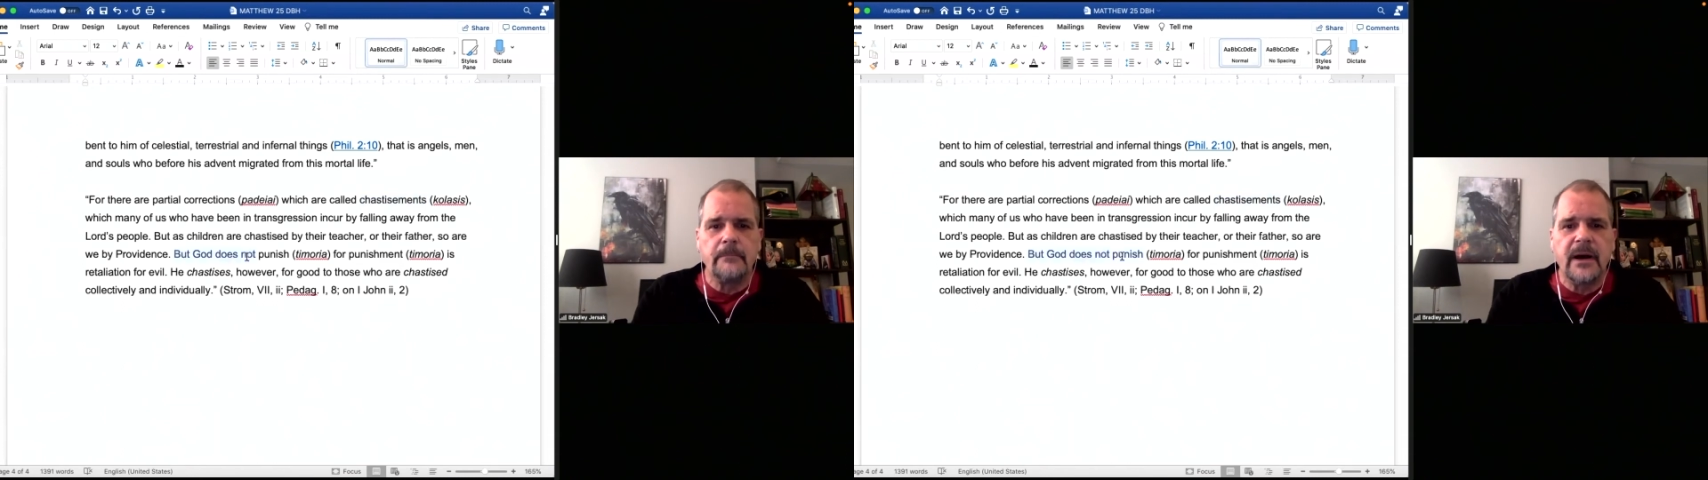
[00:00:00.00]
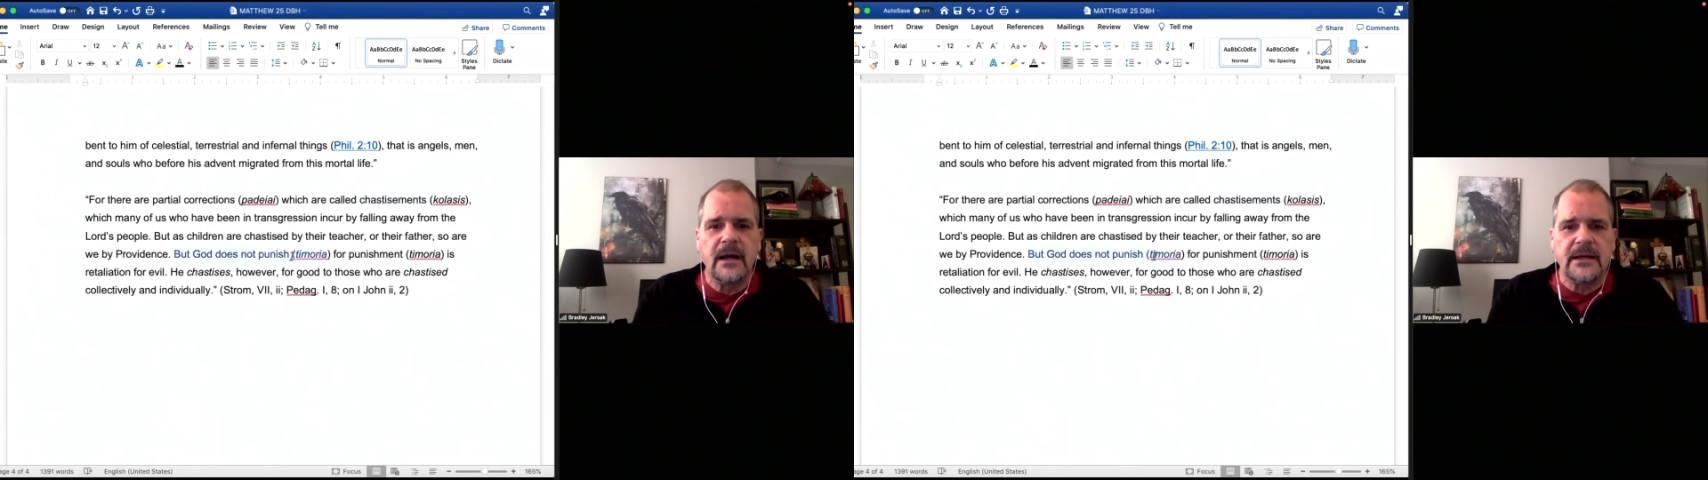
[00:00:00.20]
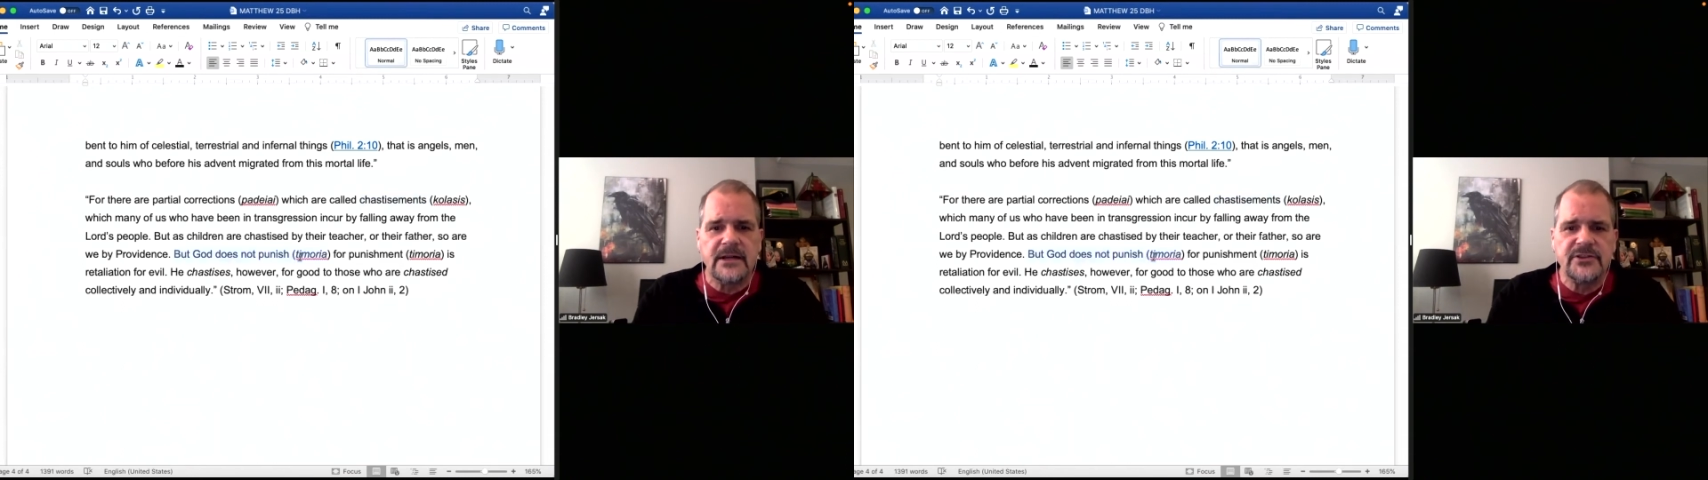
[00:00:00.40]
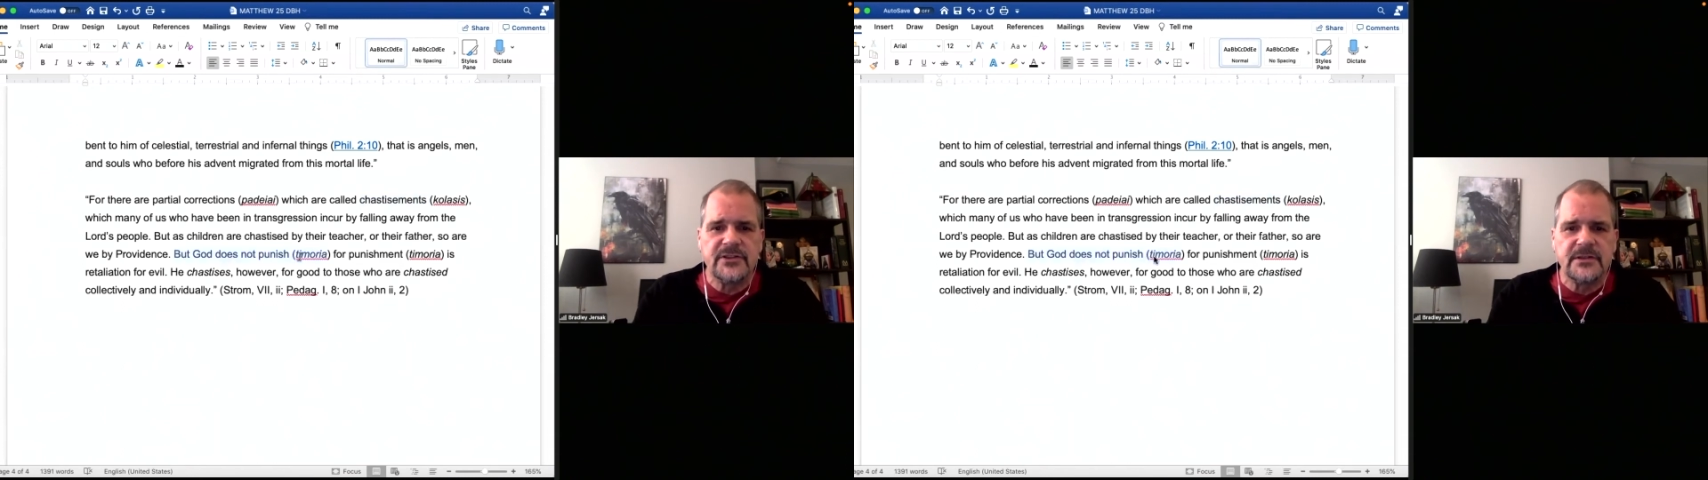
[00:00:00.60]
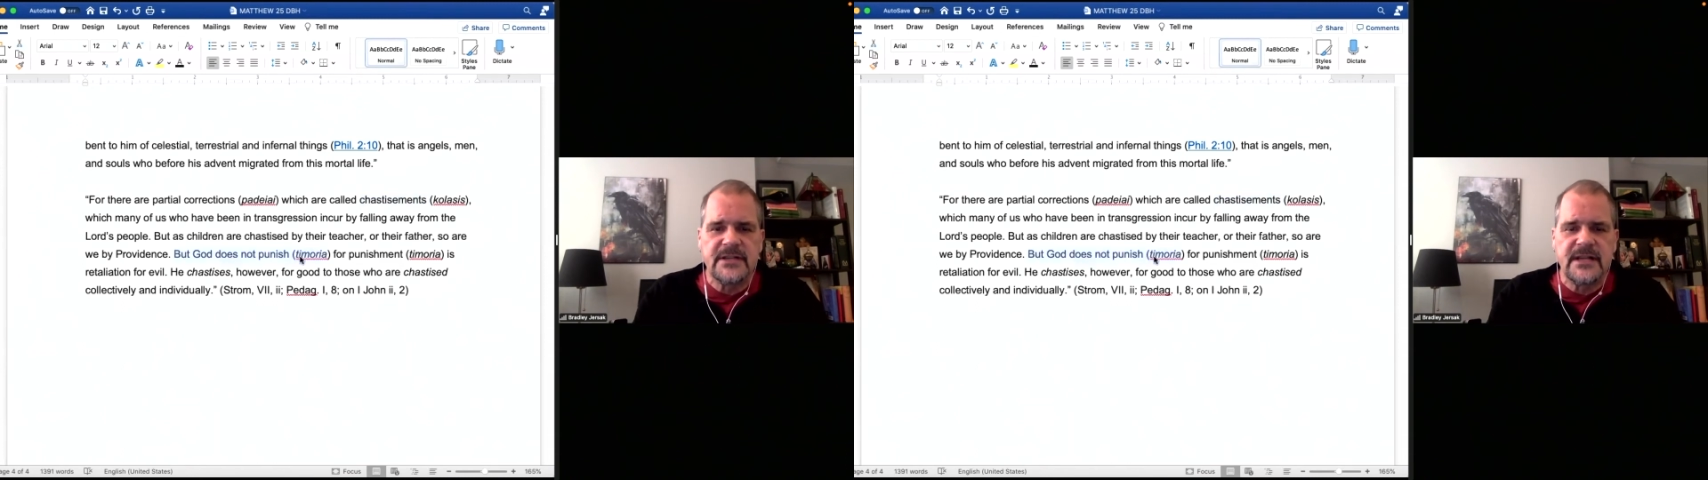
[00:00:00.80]

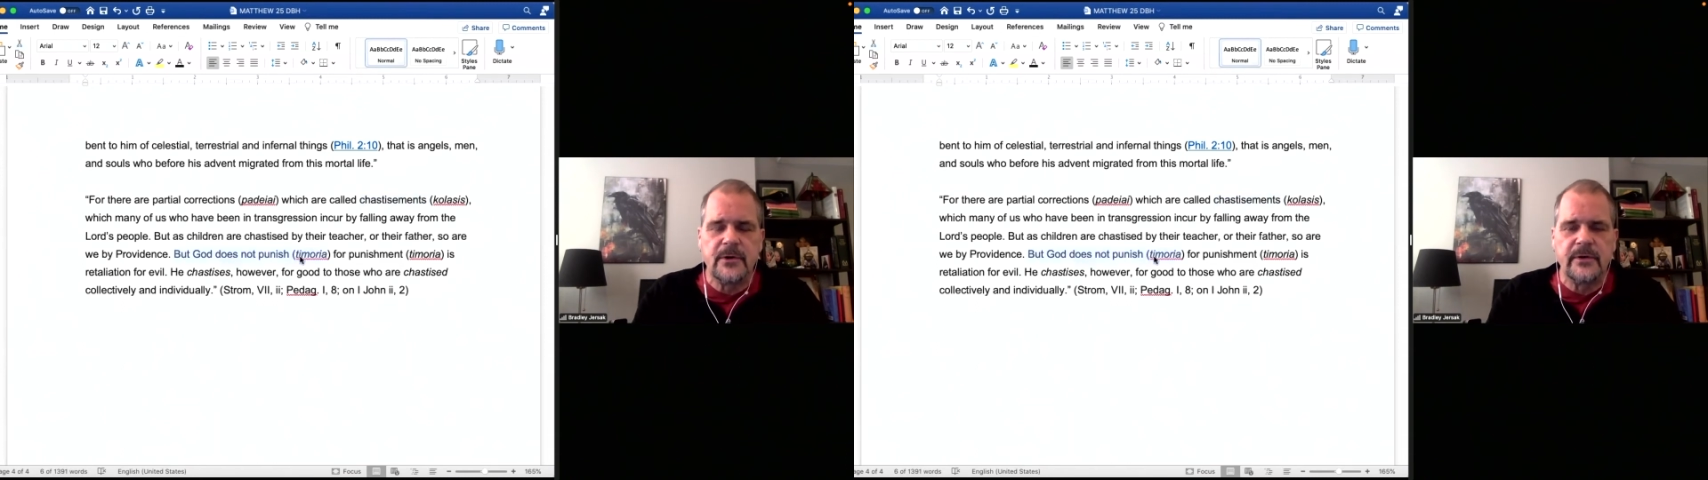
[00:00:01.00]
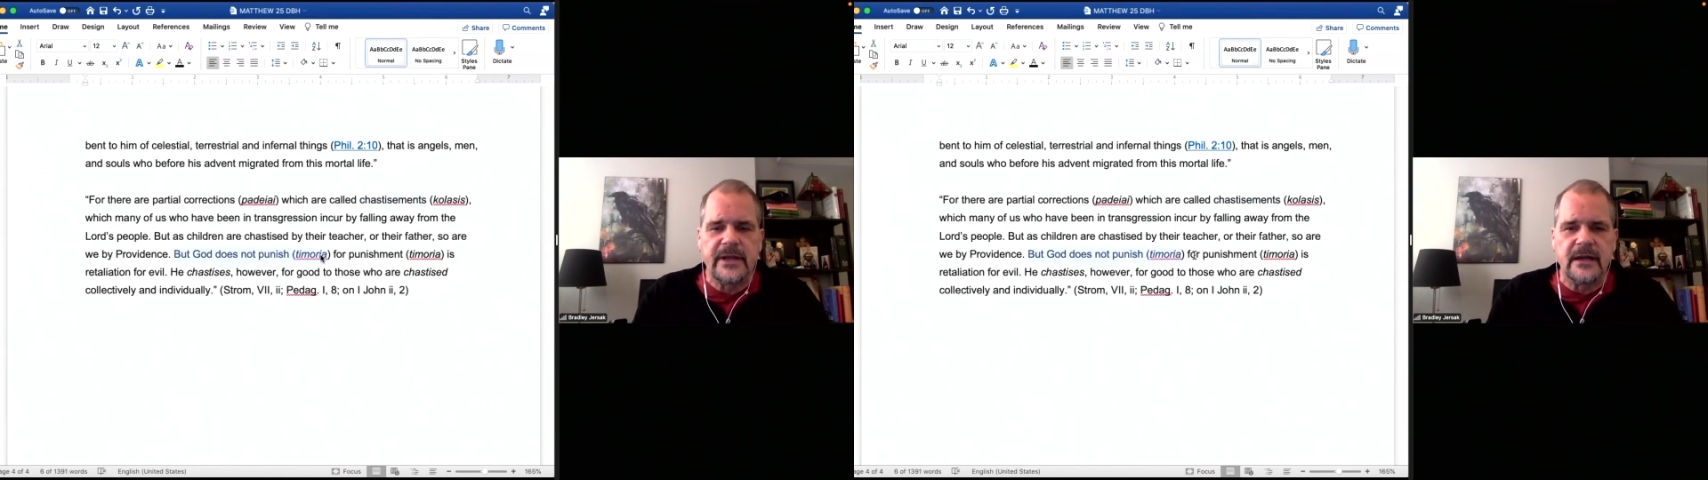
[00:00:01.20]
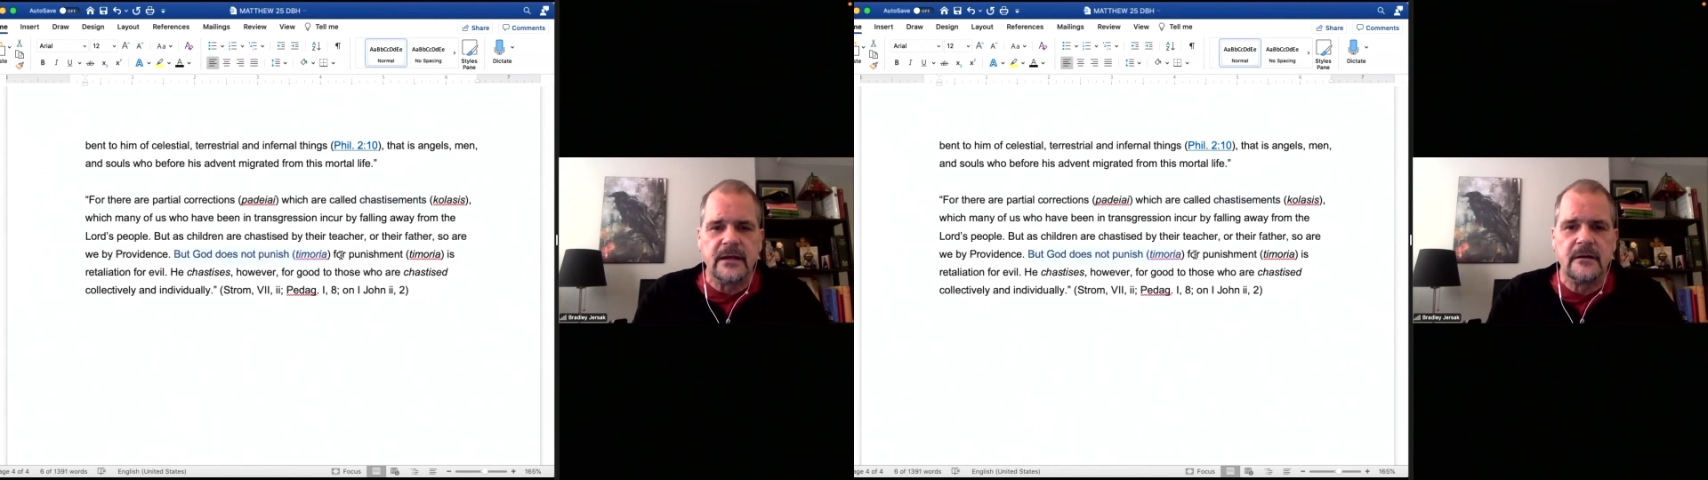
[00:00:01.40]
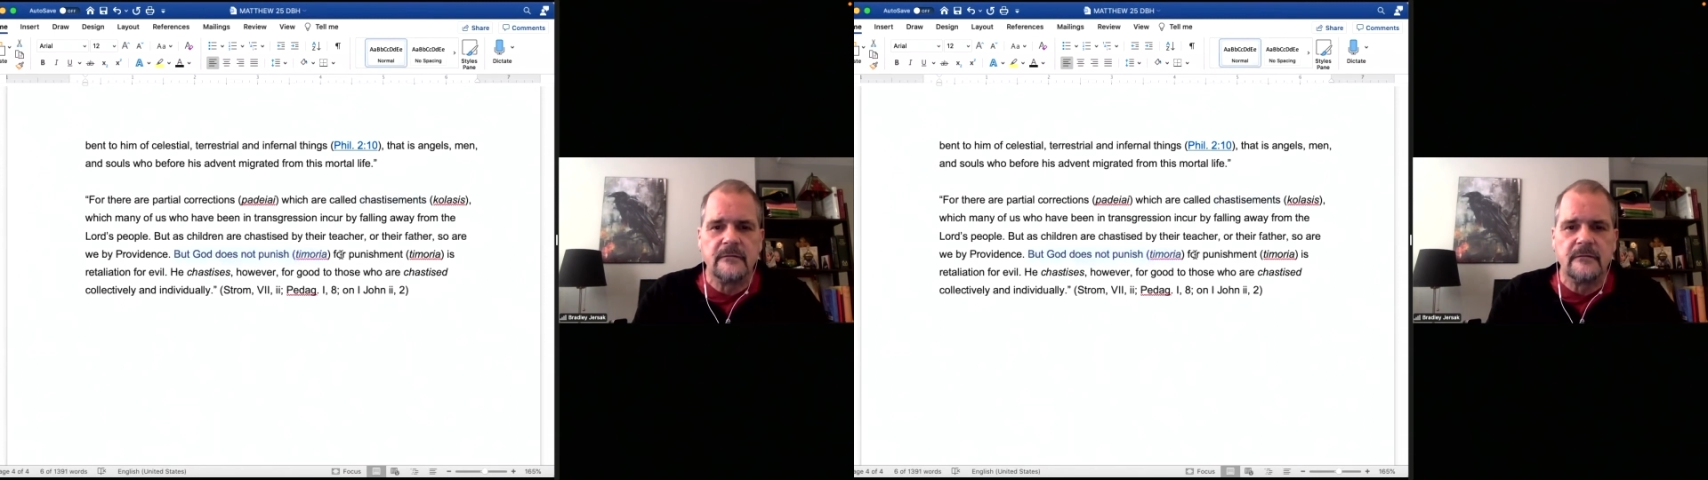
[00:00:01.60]
punish timoria